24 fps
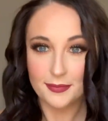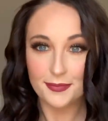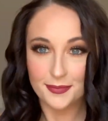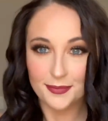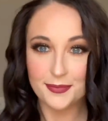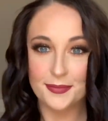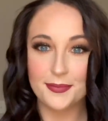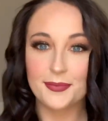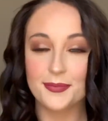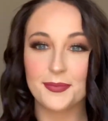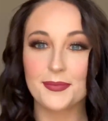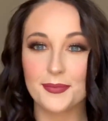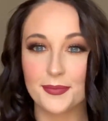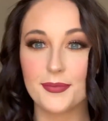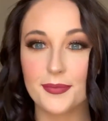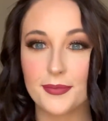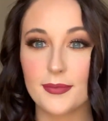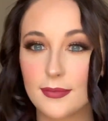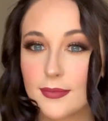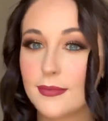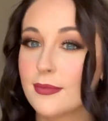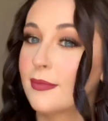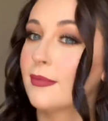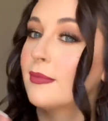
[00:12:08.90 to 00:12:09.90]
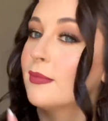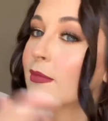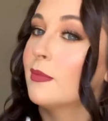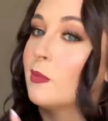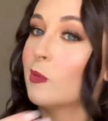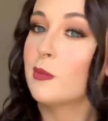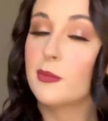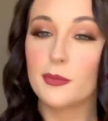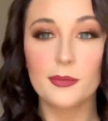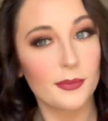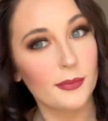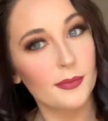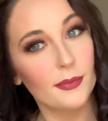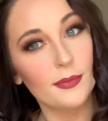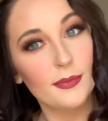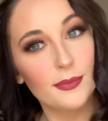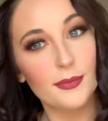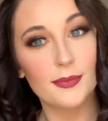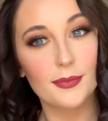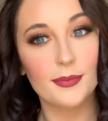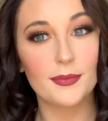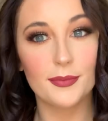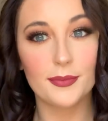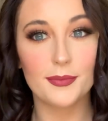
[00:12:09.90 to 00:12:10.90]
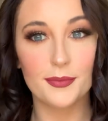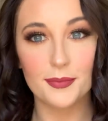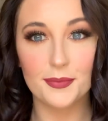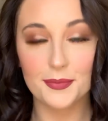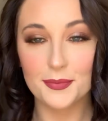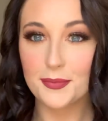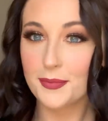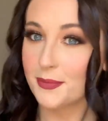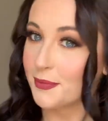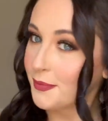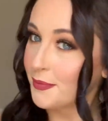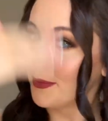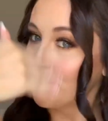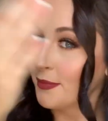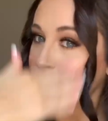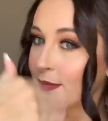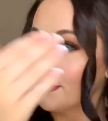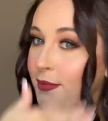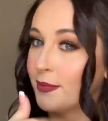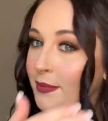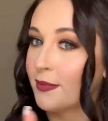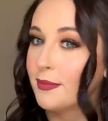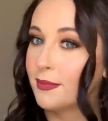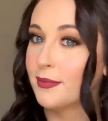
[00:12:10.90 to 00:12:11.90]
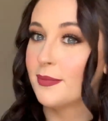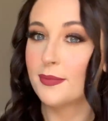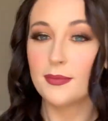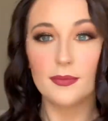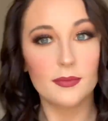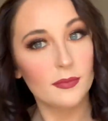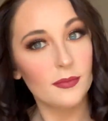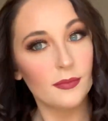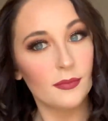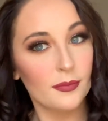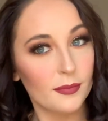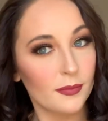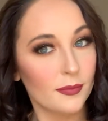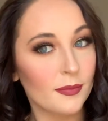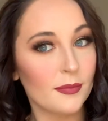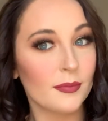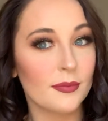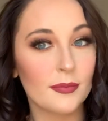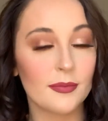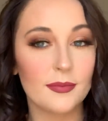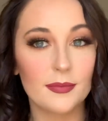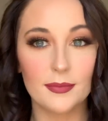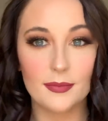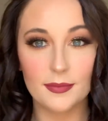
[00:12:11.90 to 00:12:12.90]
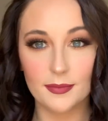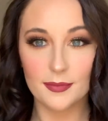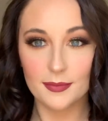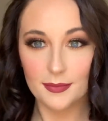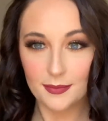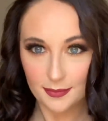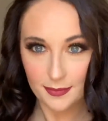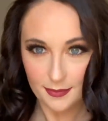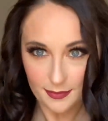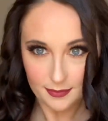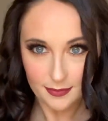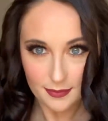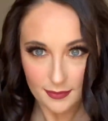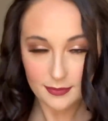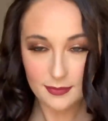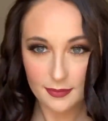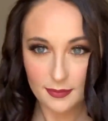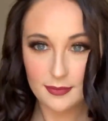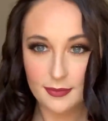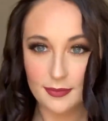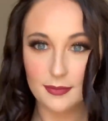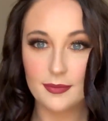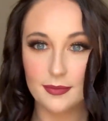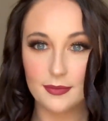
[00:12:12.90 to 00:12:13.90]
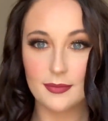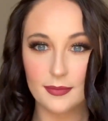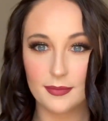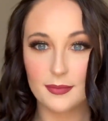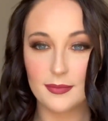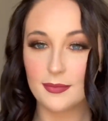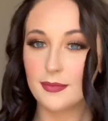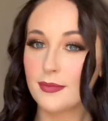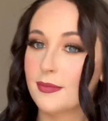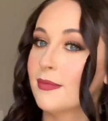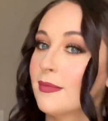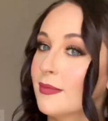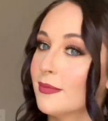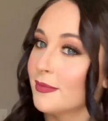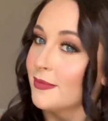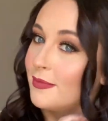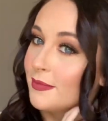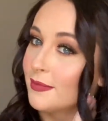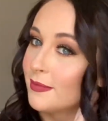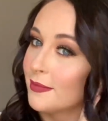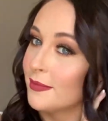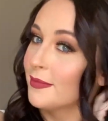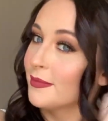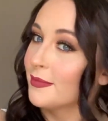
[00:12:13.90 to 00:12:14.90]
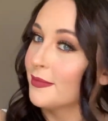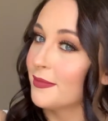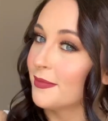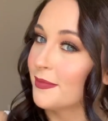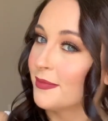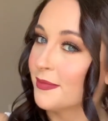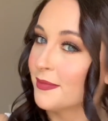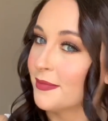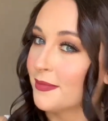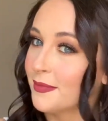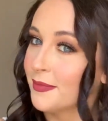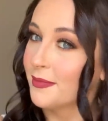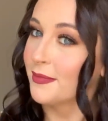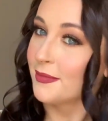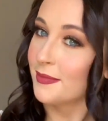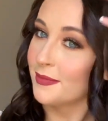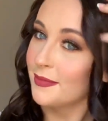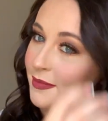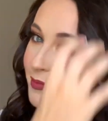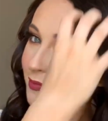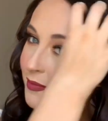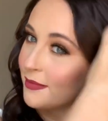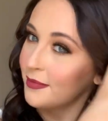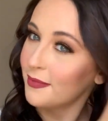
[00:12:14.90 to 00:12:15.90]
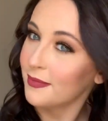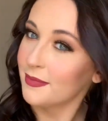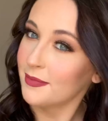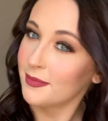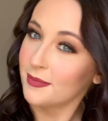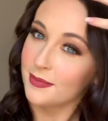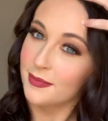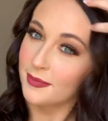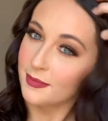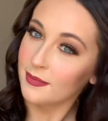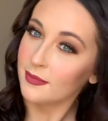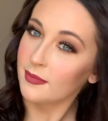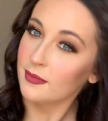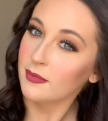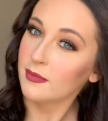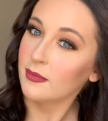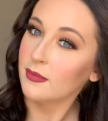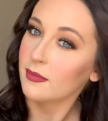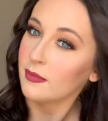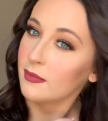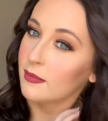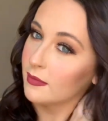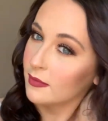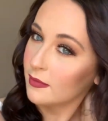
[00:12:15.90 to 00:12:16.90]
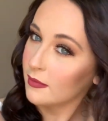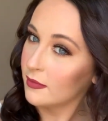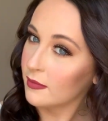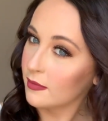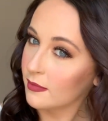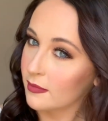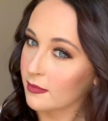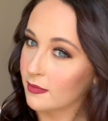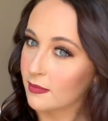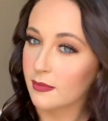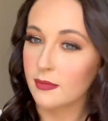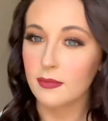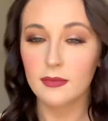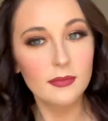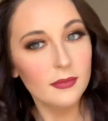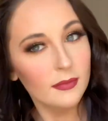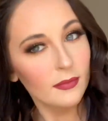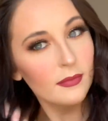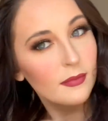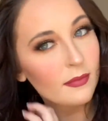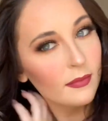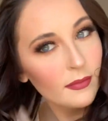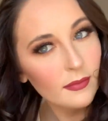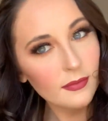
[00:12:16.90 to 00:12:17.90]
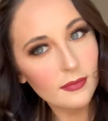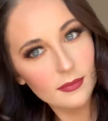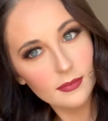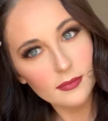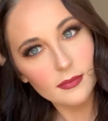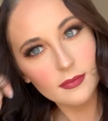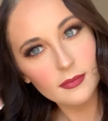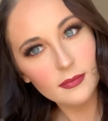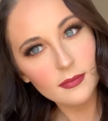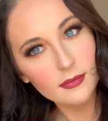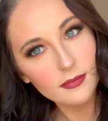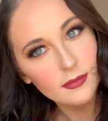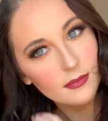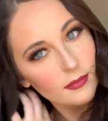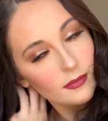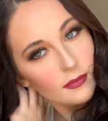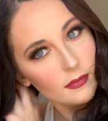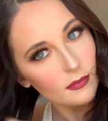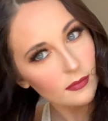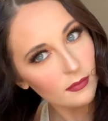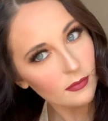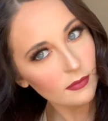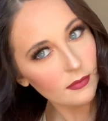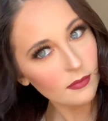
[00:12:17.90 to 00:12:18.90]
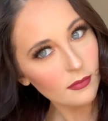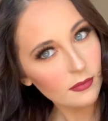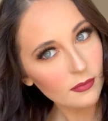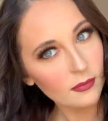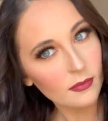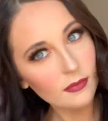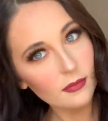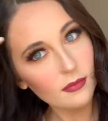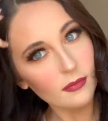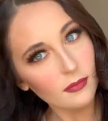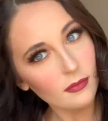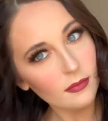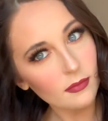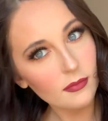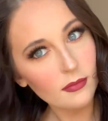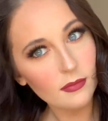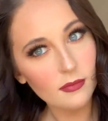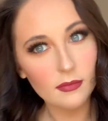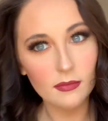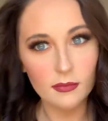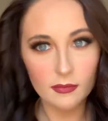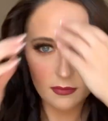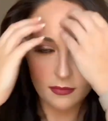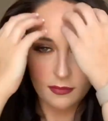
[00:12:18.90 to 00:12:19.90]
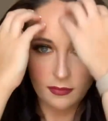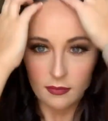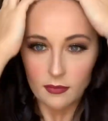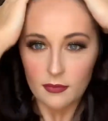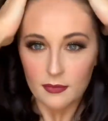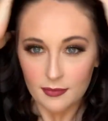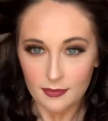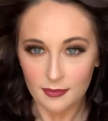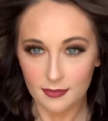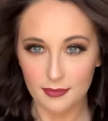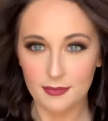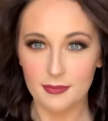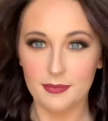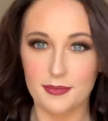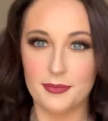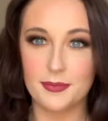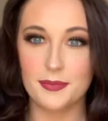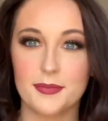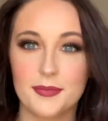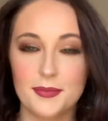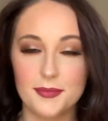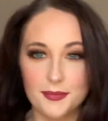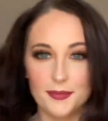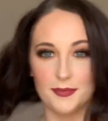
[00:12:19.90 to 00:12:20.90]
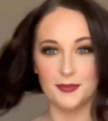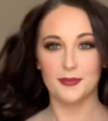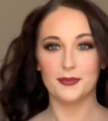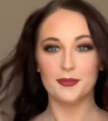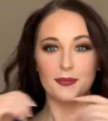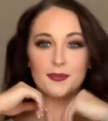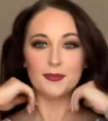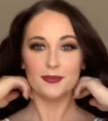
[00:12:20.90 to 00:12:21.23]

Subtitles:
Okay, so now I am letting my hair cool off before I decide to brush my fingers through it so that the curls will last a little bit longer. So I run my fingers through it just to loosen up the curls, and then I